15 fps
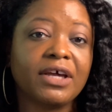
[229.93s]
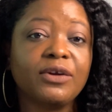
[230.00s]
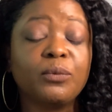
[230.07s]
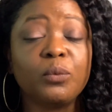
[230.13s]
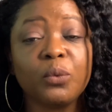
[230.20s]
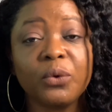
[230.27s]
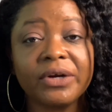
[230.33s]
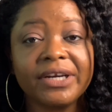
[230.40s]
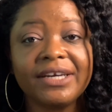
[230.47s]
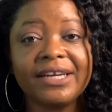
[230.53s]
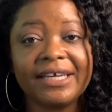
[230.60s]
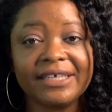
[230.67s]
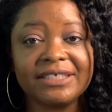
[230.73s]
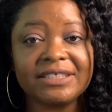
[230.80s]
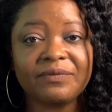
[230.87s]
warning
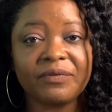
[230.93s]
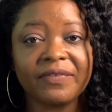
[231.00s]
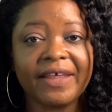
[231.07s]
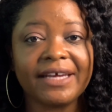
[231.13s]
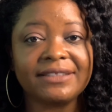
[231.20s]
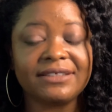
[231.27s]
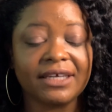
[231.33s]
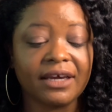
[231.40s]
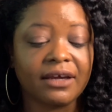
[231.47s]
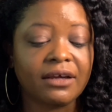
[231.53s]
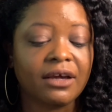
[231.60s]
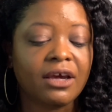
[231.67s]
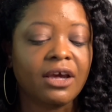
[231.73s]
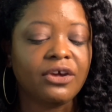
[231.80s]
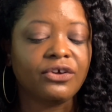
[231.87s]
is for that day.
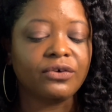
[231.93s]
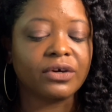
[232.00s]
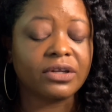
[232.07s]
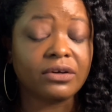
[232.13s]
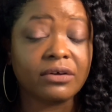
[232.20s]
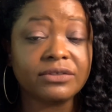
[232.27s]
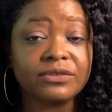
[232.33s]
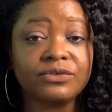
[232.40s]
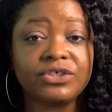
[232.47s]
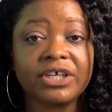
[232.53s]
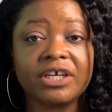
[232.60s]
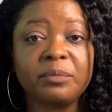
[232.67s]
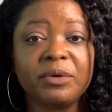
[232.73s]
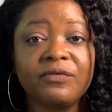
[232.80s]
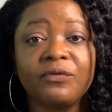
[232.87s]
You can also check
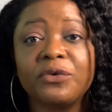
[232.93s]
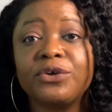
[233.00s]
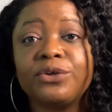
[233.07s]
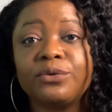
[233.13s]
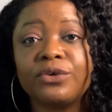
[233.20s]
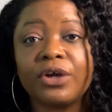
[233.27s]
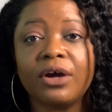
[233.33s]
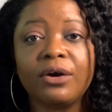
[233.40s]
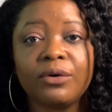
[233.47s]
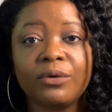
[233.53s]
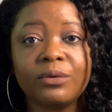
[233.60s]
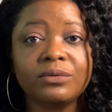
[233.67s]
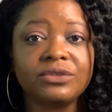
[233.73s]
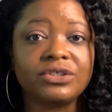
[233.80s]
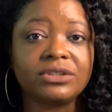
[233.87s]
it before you
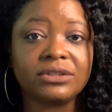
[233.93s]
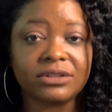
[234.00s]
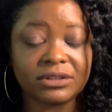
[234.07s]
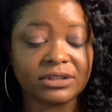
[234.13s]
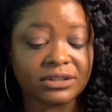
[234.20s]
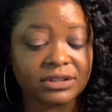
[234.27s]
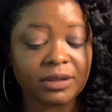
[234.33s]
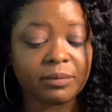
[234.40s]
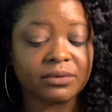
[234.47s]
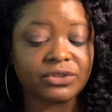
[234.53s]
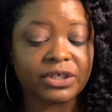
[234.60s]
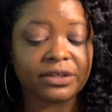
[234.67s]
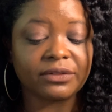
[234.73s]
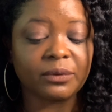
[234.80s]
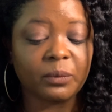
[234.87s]
go, double
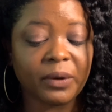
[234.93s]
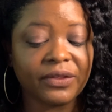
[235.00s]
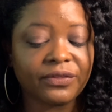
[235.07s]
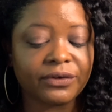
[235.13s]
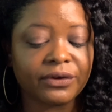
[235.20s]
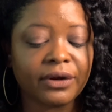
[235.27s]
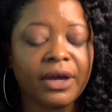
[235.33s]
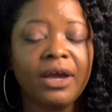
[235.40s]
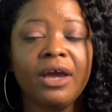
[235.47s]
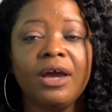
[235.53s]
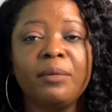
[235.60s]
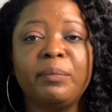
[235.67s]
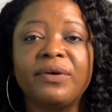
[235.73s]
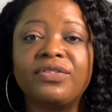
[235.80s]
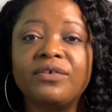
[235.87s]
check the weather,
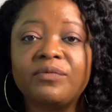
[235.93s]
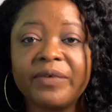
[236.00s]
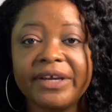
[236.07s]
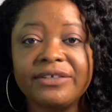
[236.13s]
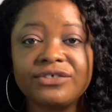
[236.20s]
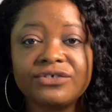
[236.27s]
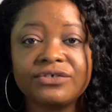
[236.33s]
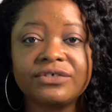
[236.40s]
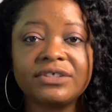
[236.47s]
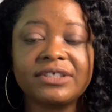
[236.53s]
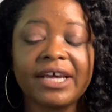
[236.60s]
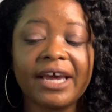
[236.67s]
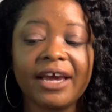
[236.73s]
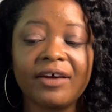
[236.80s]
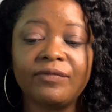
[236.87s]
but the rangers
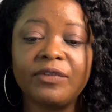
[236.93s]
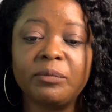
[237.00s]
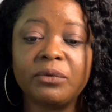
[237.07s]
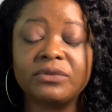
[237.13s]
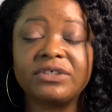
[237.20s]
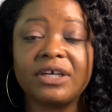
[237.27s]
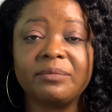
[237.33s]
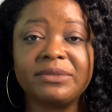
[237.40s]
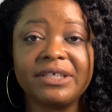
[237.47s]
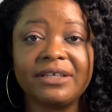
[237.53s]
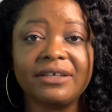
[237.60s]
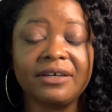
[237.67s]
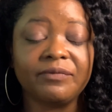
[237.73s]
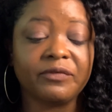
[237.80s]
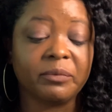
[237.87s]
have the most
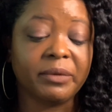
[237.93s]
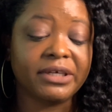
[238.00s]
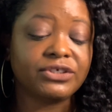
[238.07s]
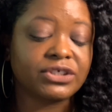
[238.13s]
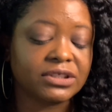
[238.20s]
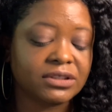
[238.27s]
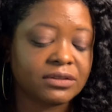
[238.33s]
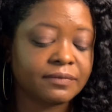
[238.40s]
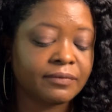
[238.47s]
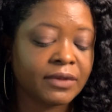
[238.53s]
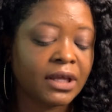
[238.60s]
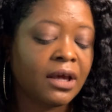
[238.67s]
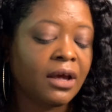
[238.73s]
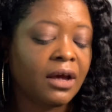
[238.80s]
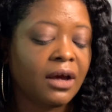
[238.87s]
updated information.
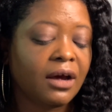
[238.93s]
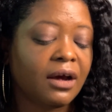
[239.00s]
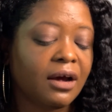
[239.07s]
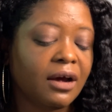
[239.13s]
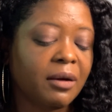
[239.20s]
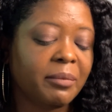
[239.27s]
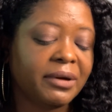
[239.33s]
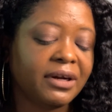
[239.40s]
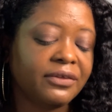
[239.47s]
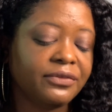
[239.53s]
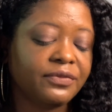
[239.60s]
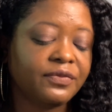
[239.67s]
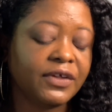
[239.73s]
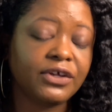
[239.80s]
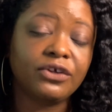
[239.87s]
Another thing